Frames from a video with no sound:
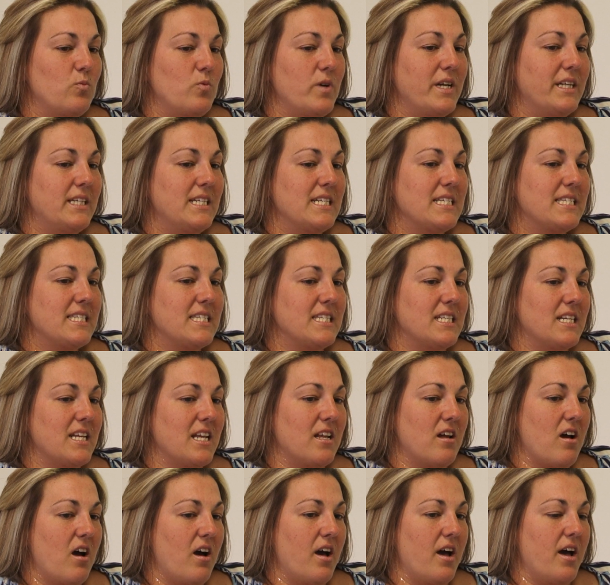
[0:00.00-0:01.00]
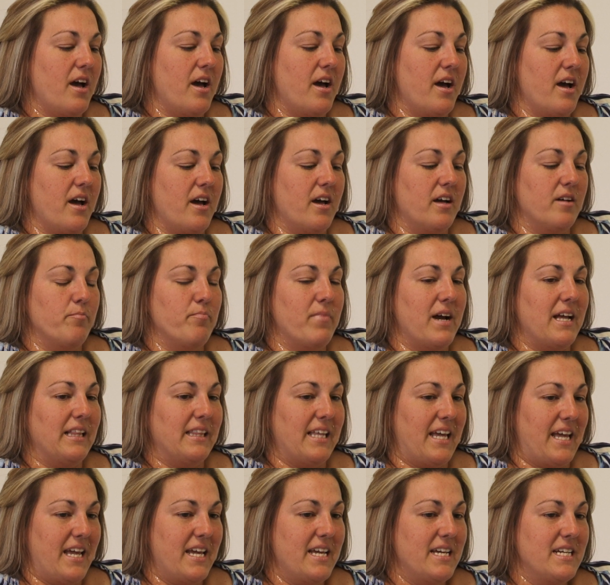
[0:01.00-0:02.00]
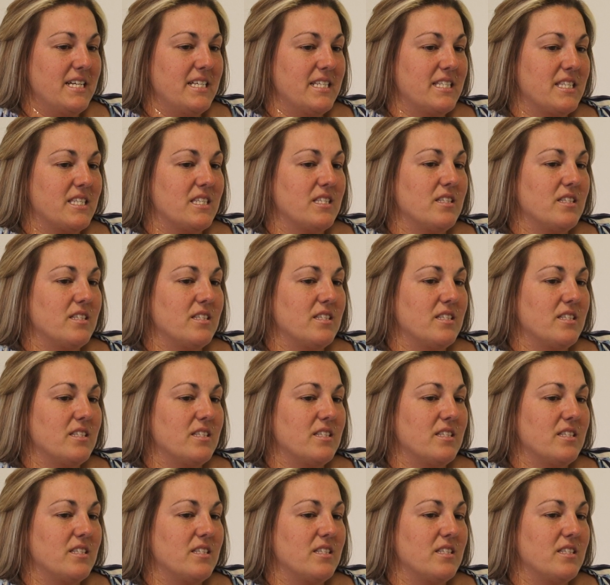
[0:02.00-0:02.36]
weakness in my legs